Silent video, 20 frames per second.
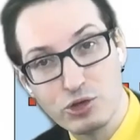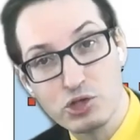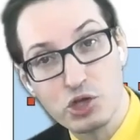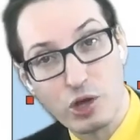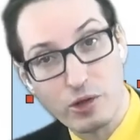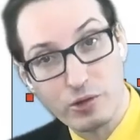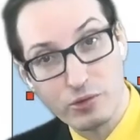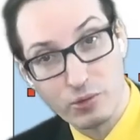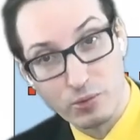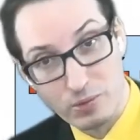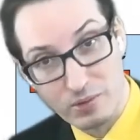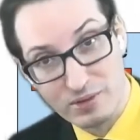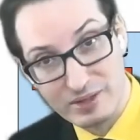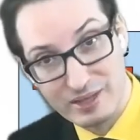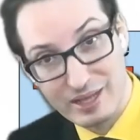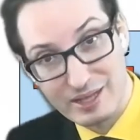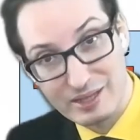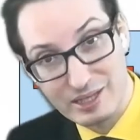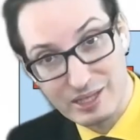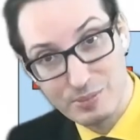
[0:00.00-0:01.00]
journal
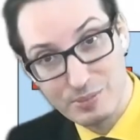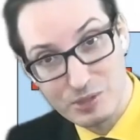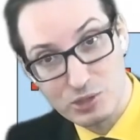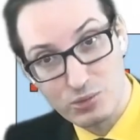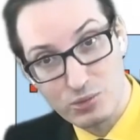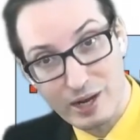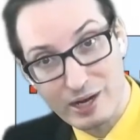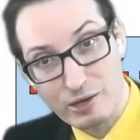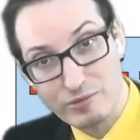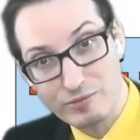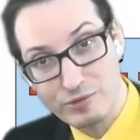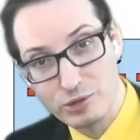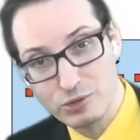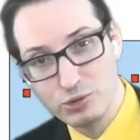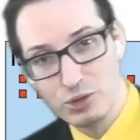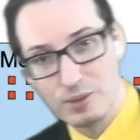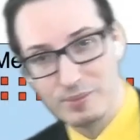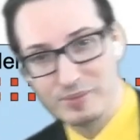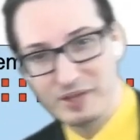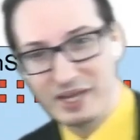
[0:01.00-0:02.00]
that keeps track of the
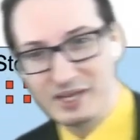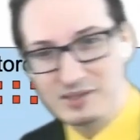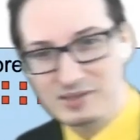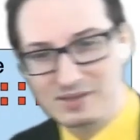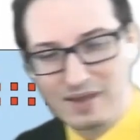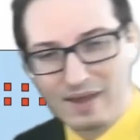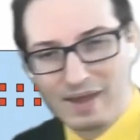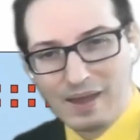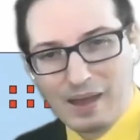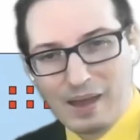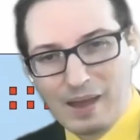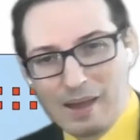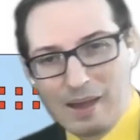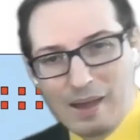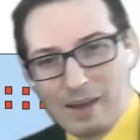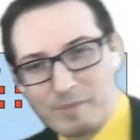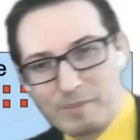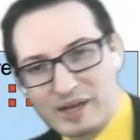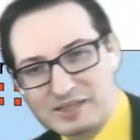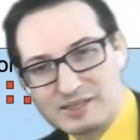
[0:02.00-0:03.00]
new updates.
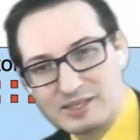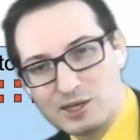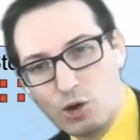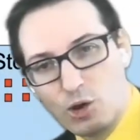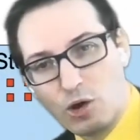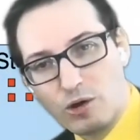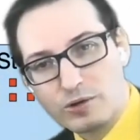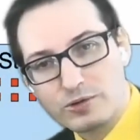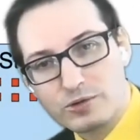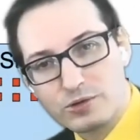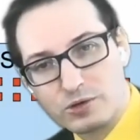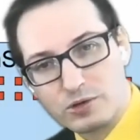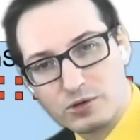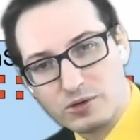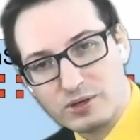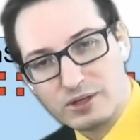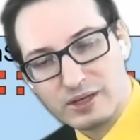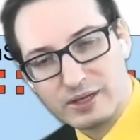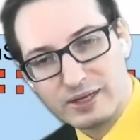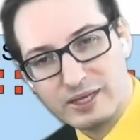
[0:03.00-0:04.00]
But the
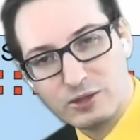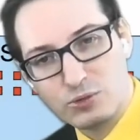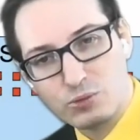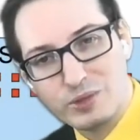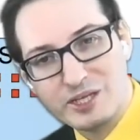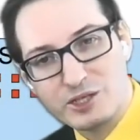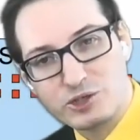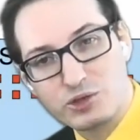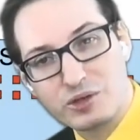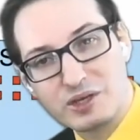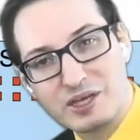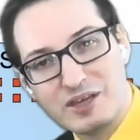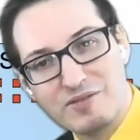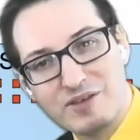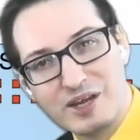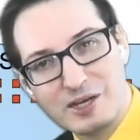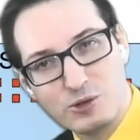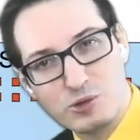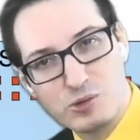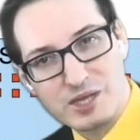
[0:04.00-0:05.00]
order in which the key
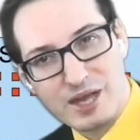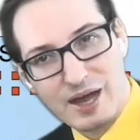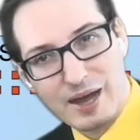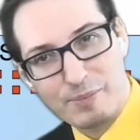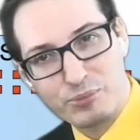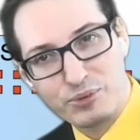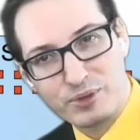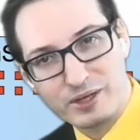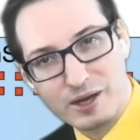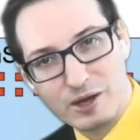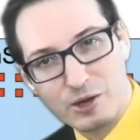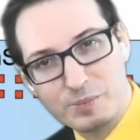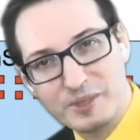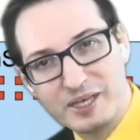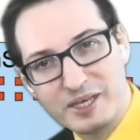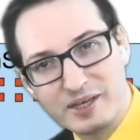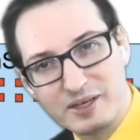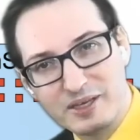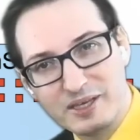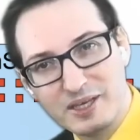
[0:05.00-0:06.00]
values
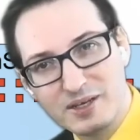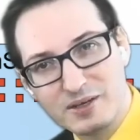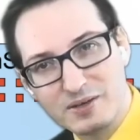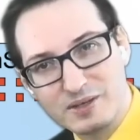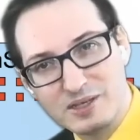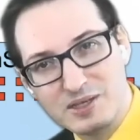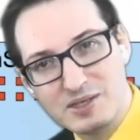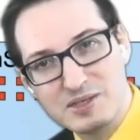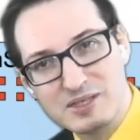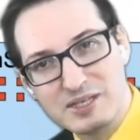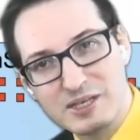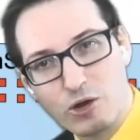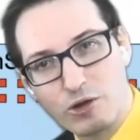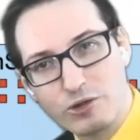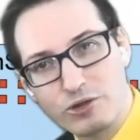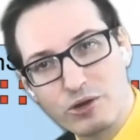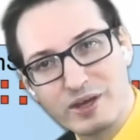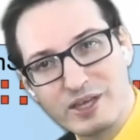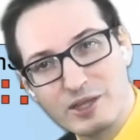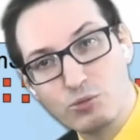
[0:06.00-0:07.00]
appear here is the
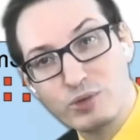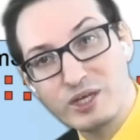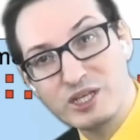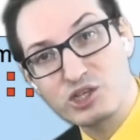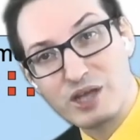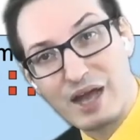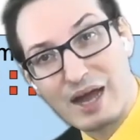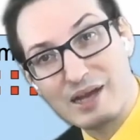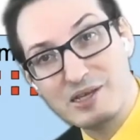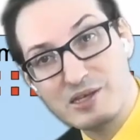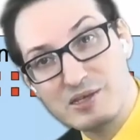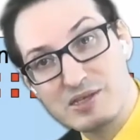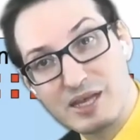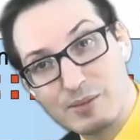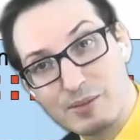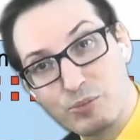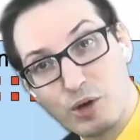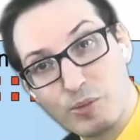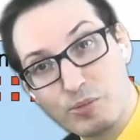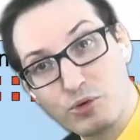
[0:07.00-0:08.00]
order in which Alice
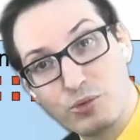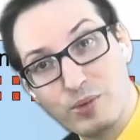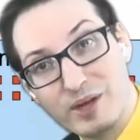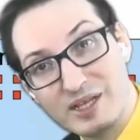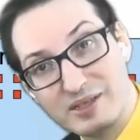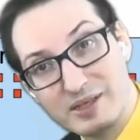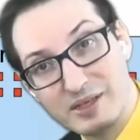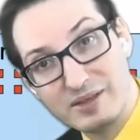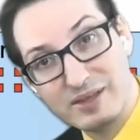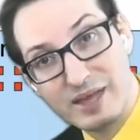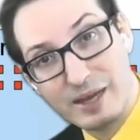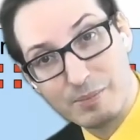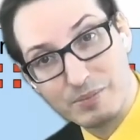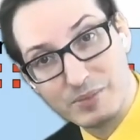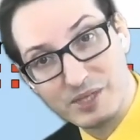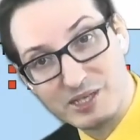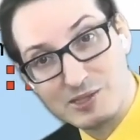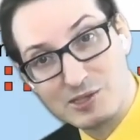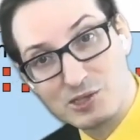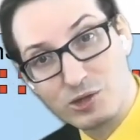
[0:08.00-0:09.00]
and Bob created them.
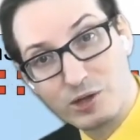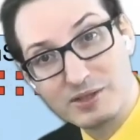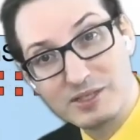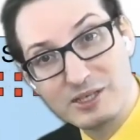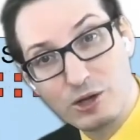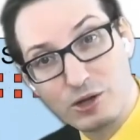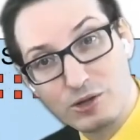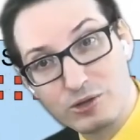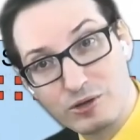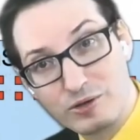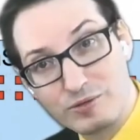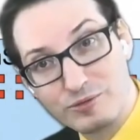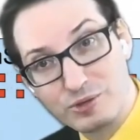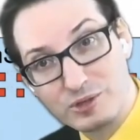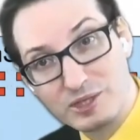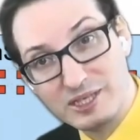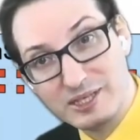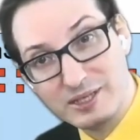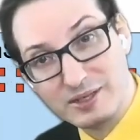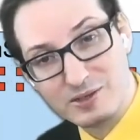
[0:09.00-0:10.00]
It's not the order of the
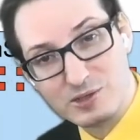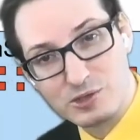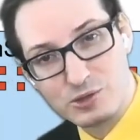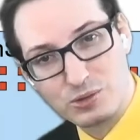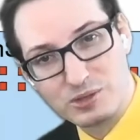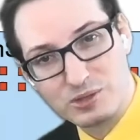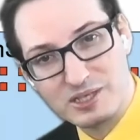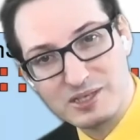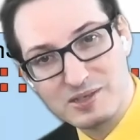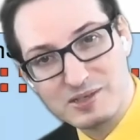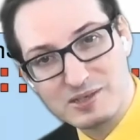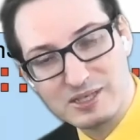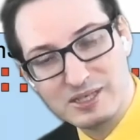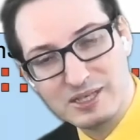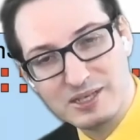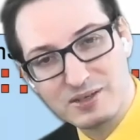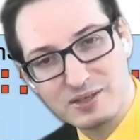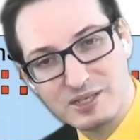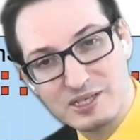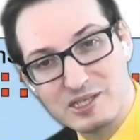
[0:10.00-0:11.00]
key. So this
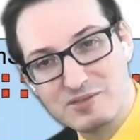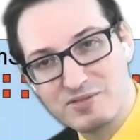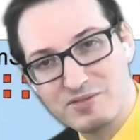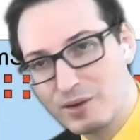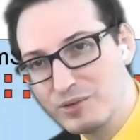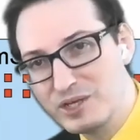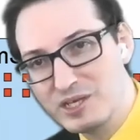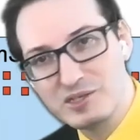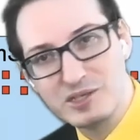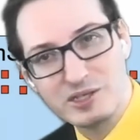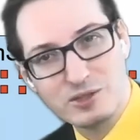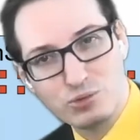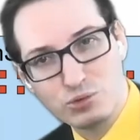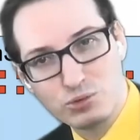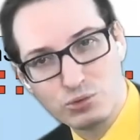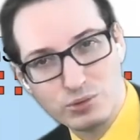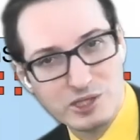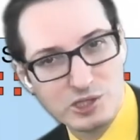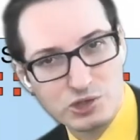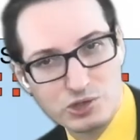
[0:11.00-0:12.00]
here is very easy to
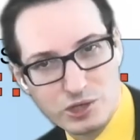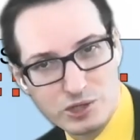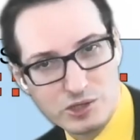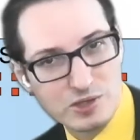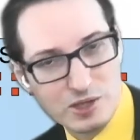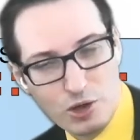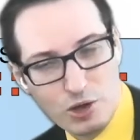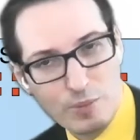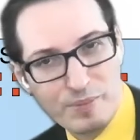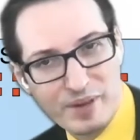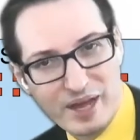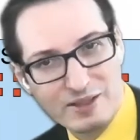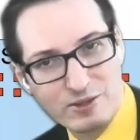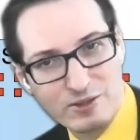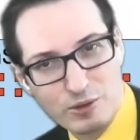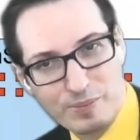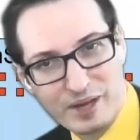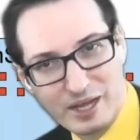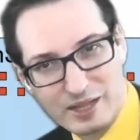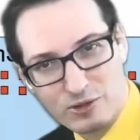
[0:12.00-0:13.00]
do. It's just append.
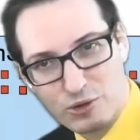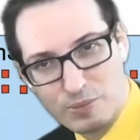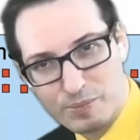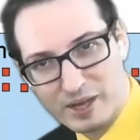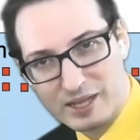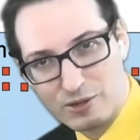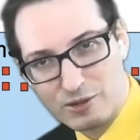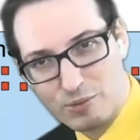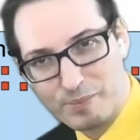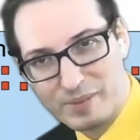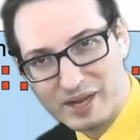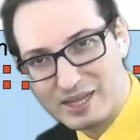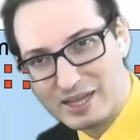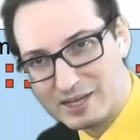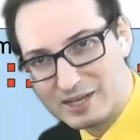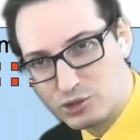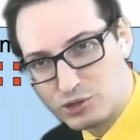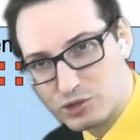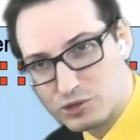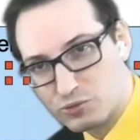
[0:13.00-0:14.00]

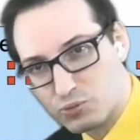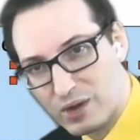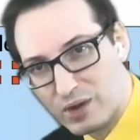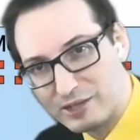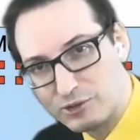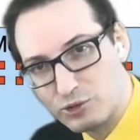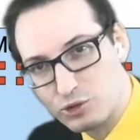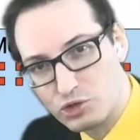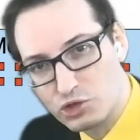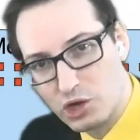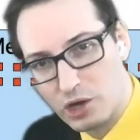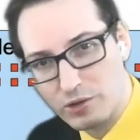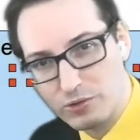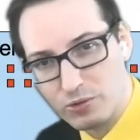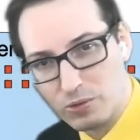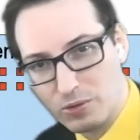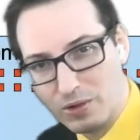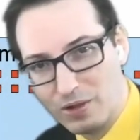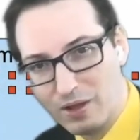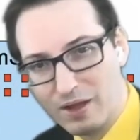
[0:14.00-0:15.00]
I just write a
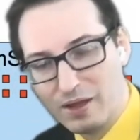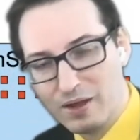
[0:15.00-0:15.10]
journal